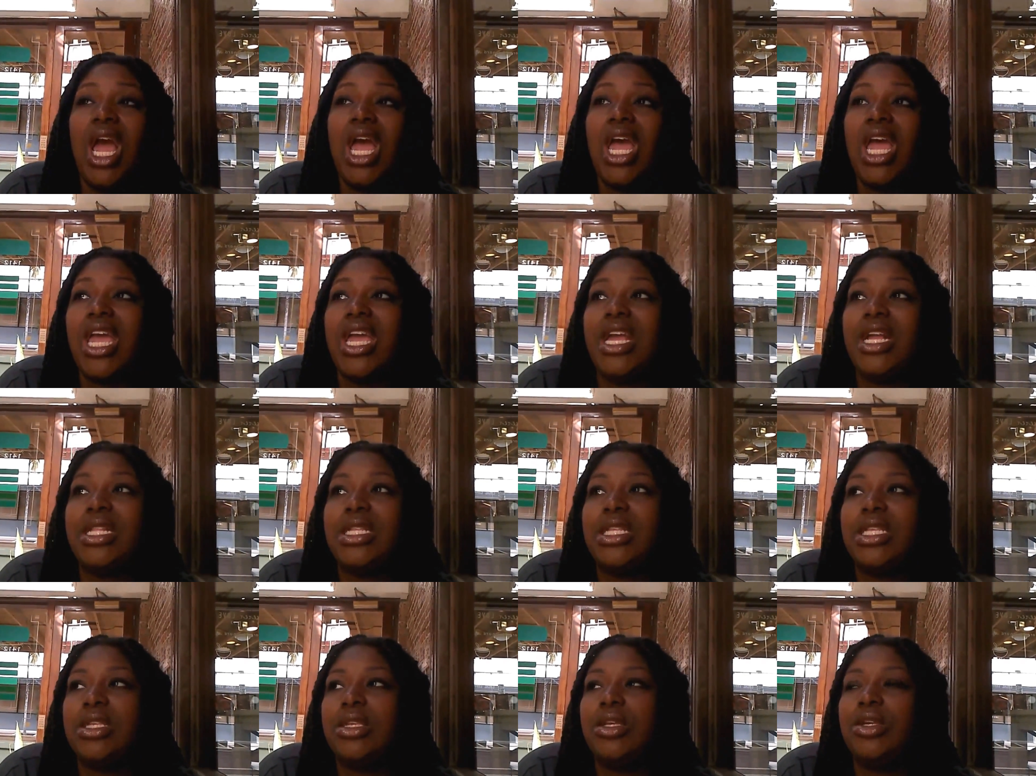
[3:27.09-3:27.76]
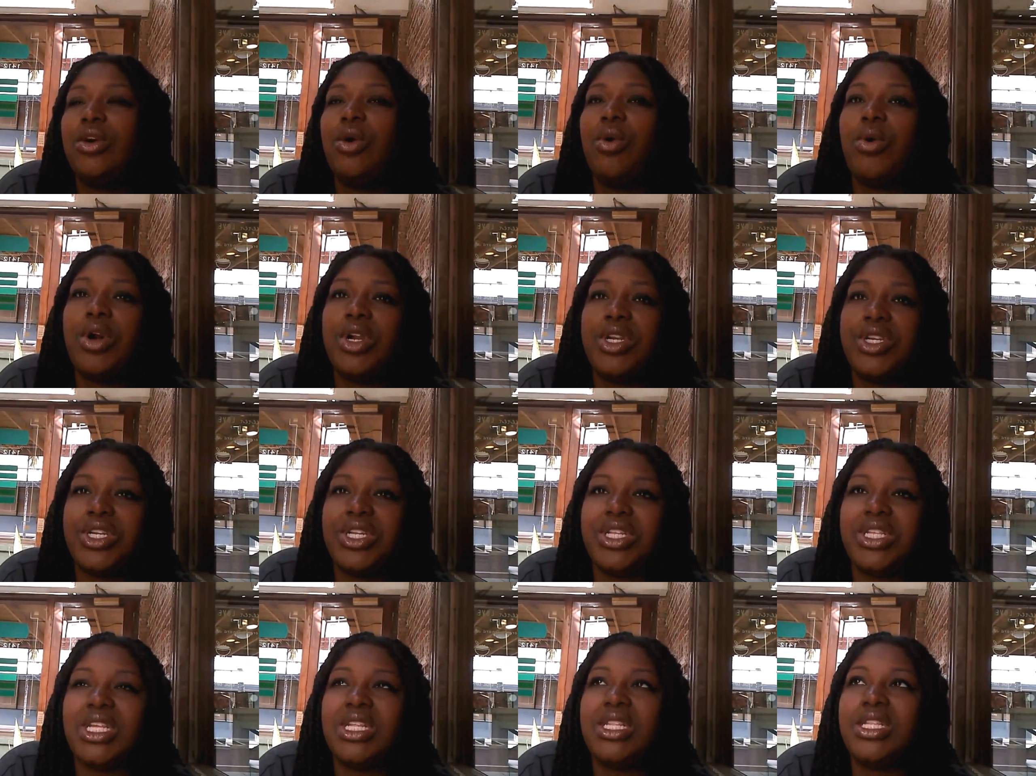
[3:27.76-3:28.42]
It's
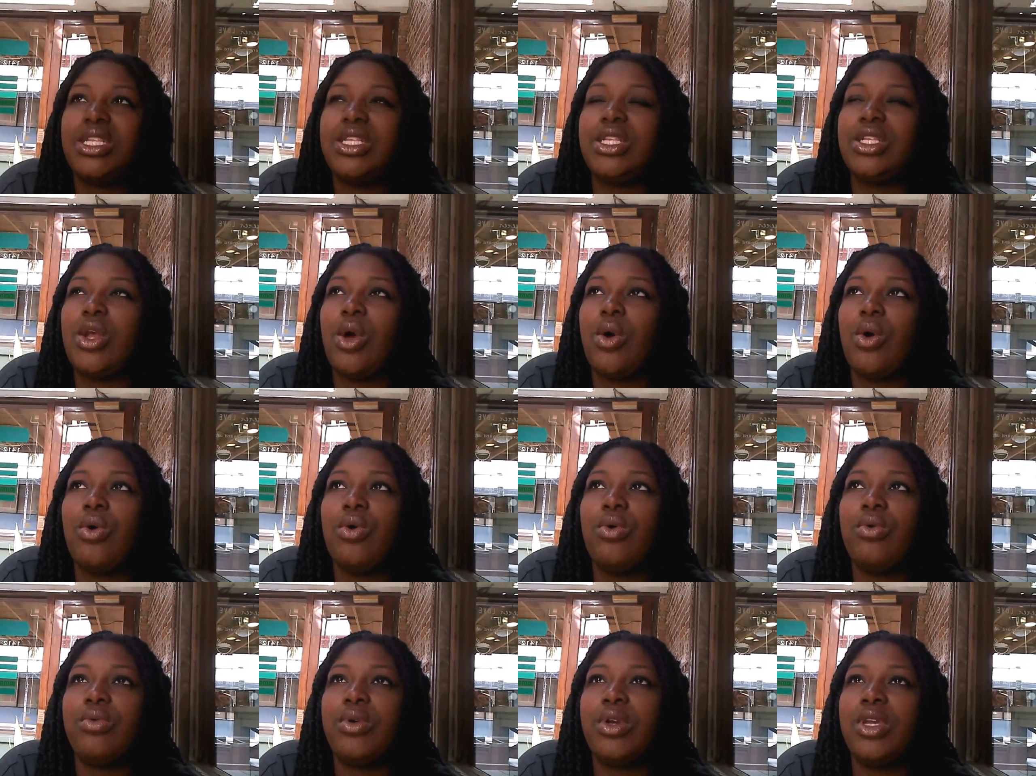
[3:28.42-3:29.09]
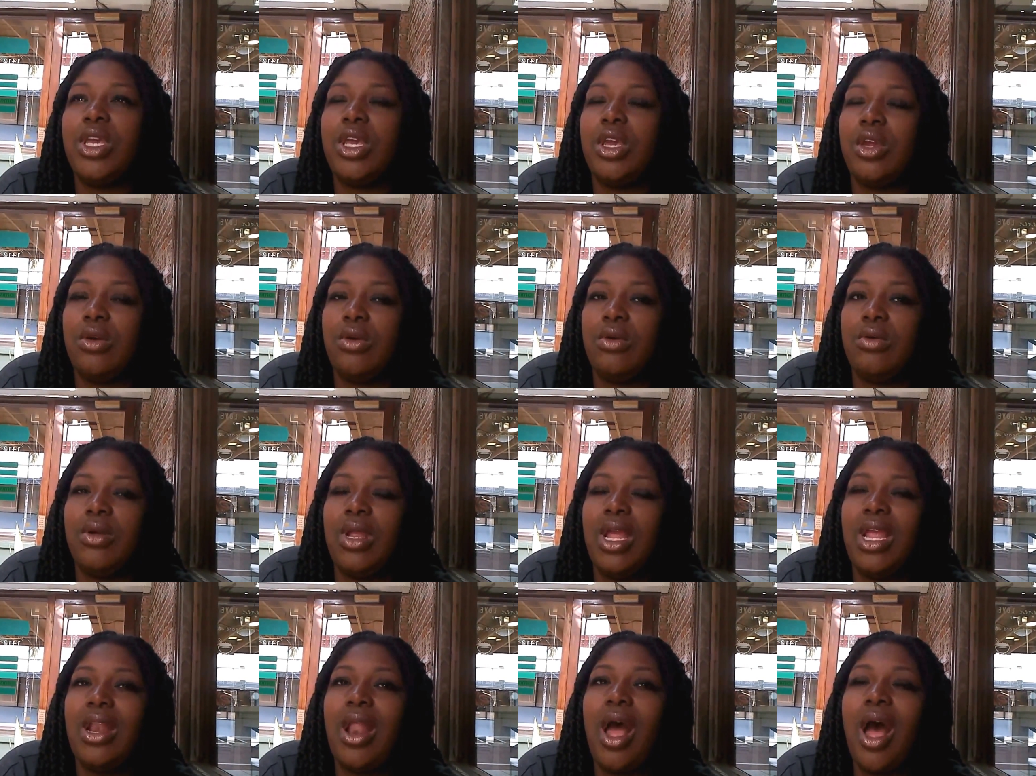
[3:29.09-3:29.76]
gorgeous. It's so
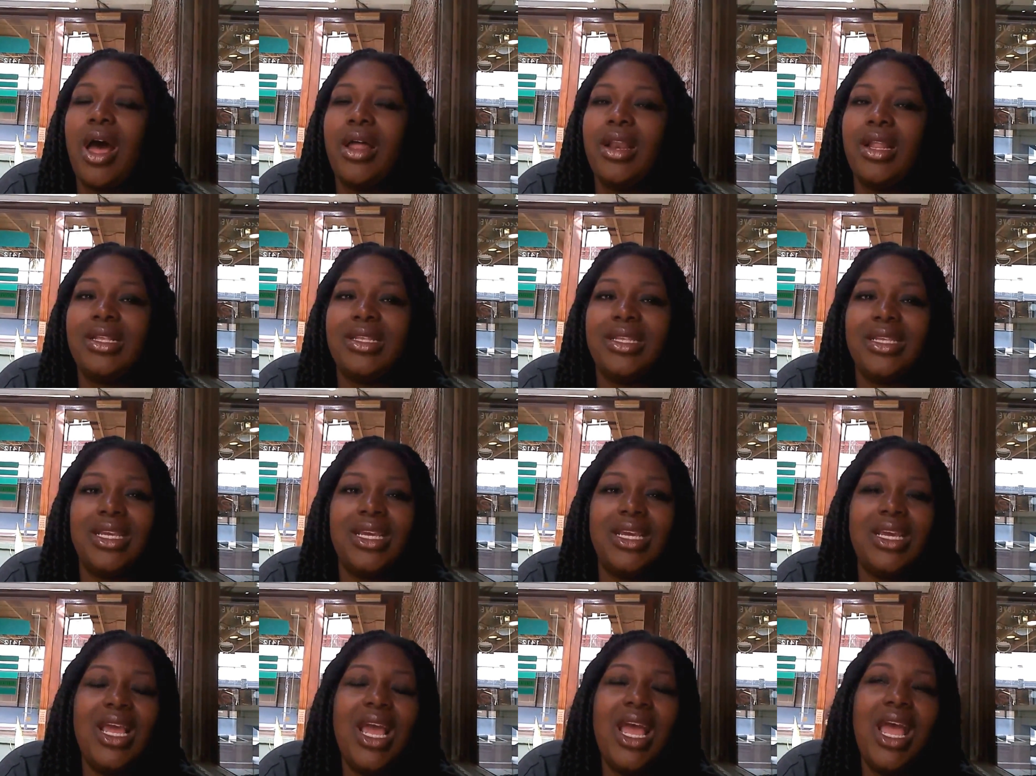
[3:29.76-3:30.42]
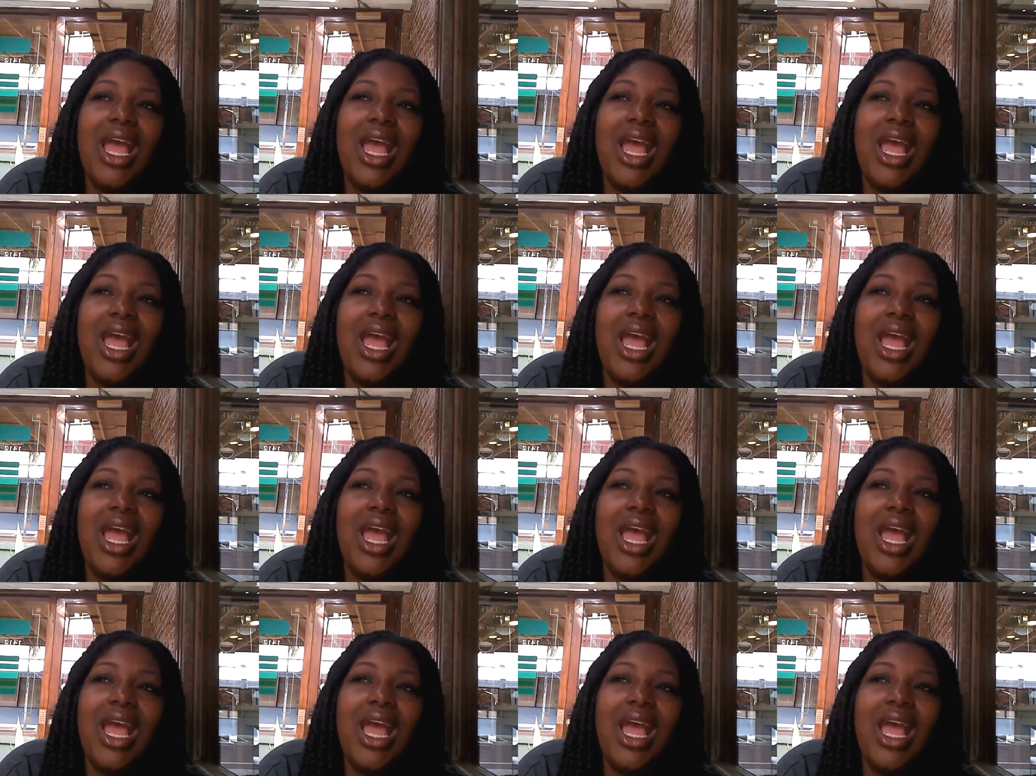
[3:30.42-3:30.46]
cute. And honestly,